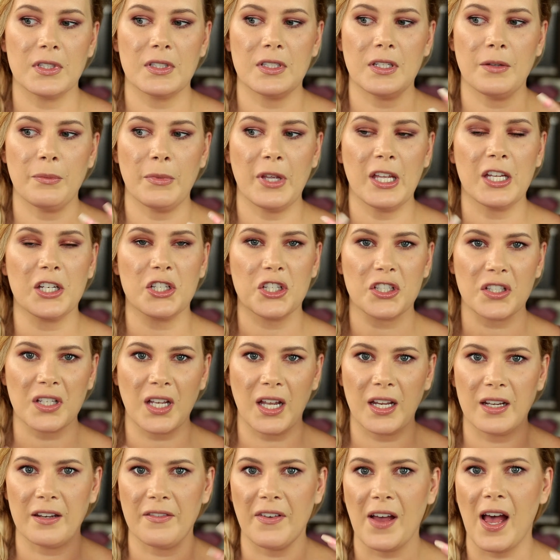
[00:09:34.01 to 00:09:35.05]
To me, it just
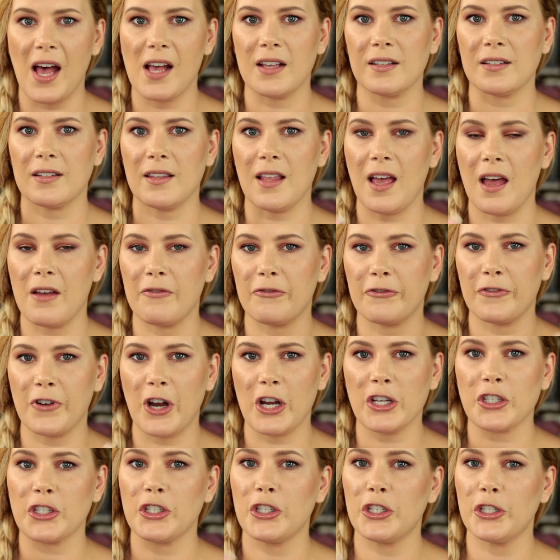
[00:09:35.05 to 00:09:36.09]
kind of has that
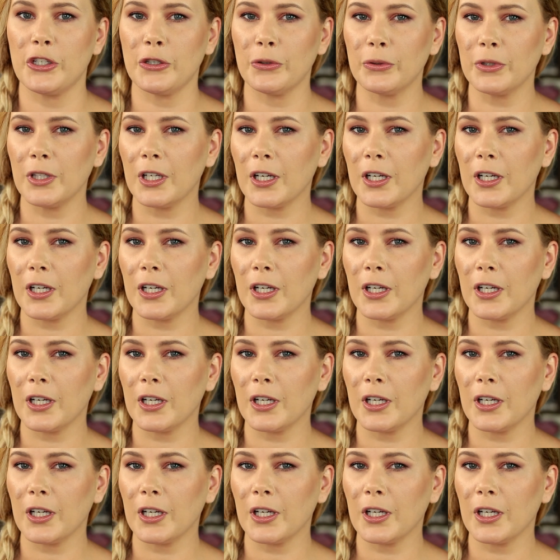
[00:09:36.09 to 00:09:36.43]
fresh dew